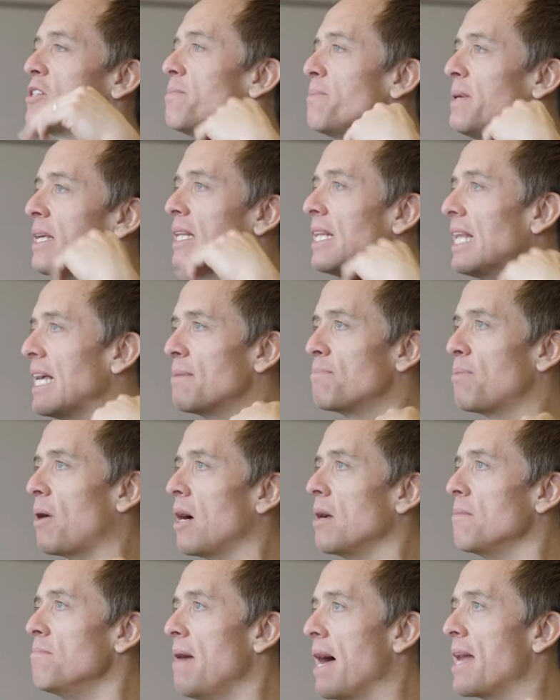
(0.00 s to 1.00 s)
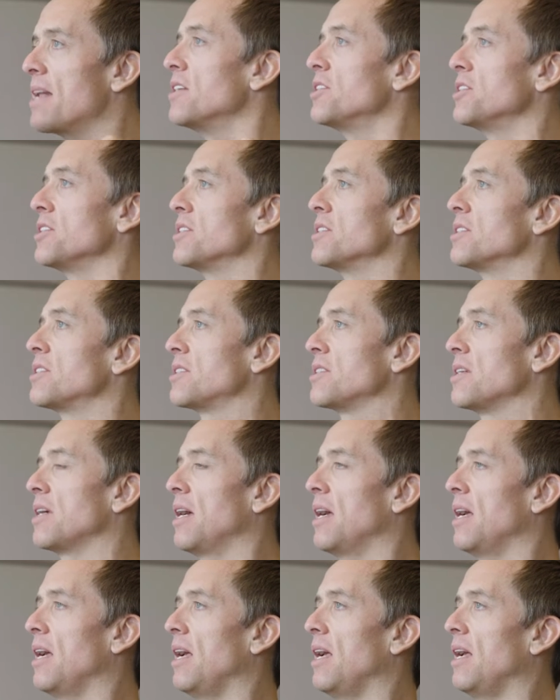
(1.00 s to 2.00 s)
to be led by managers
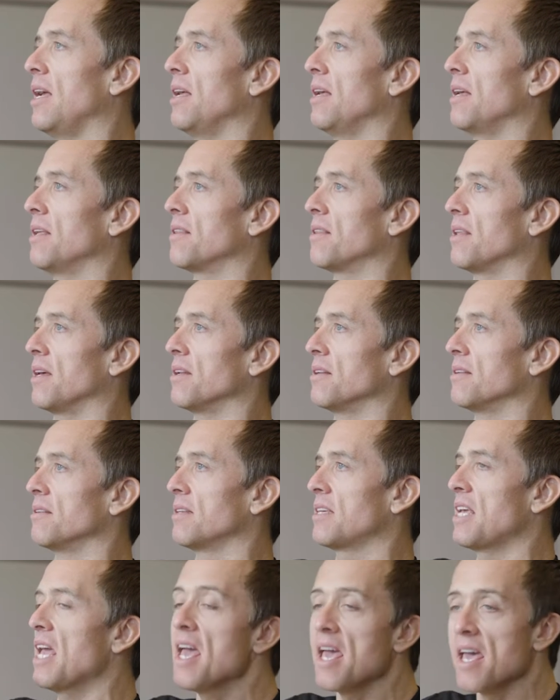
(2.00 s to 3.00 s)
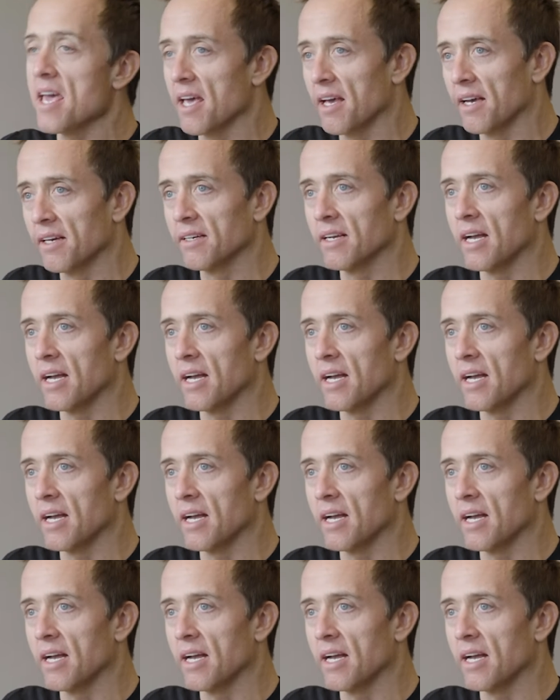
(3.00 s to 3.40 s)
that care,